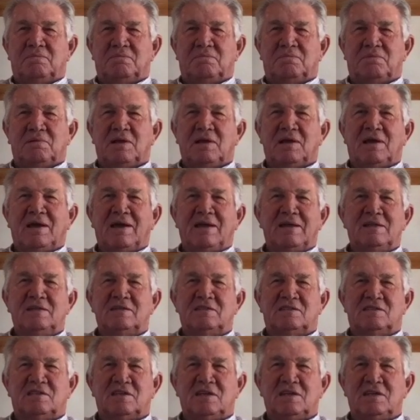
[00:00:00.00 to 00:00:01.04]
play hide and
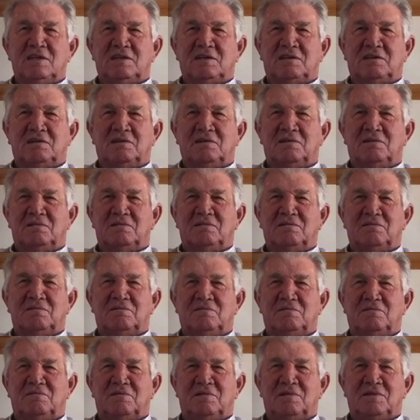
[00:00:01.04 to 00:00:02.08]
seek and
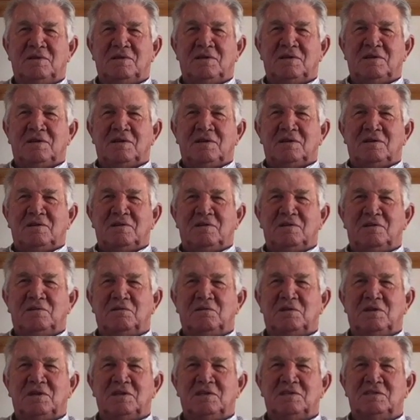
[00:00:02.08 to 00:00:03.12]

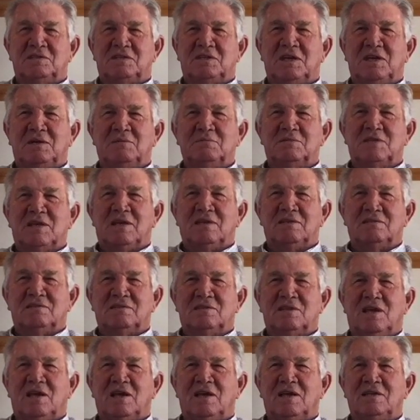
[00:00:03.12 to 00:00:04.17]
kids games
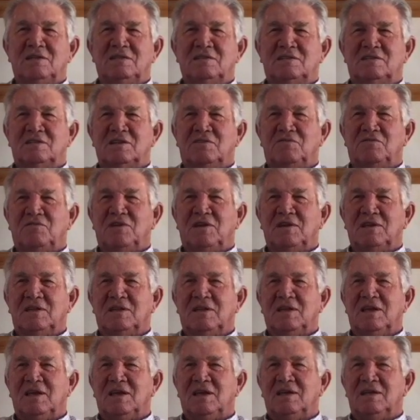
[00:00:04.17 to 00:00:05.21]
outside and stuff like
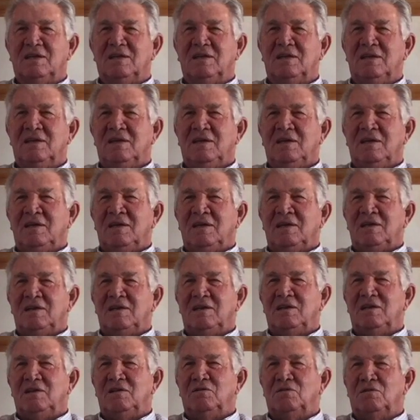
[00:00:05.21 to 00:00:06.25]
that.
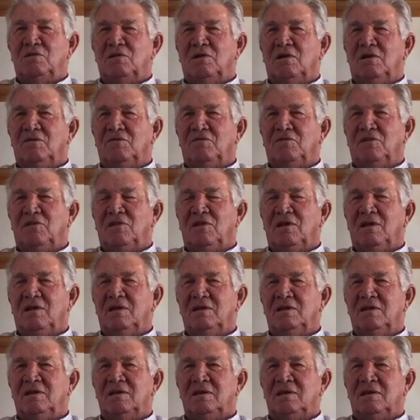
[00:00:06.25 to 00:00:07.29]
Didn't do an awful
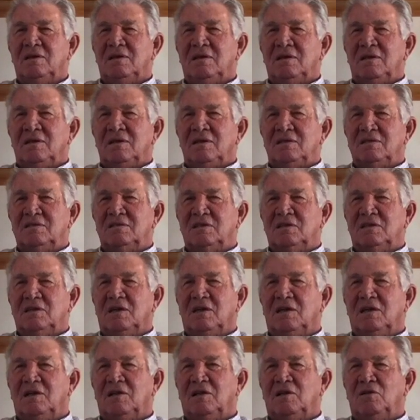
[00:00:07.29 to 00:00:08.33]
lot. As I got
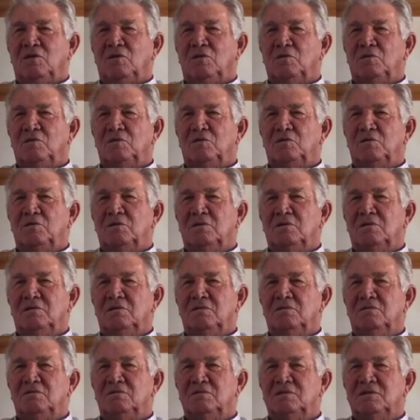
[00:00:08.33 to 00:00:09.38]
a little older,
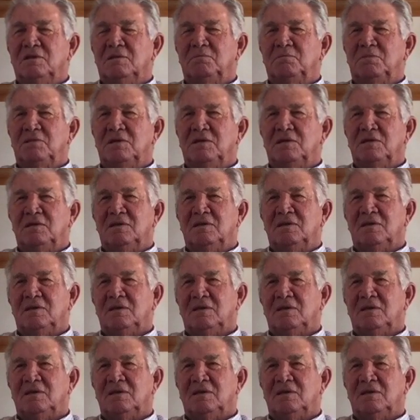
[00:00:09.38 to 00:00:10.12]
it was up to,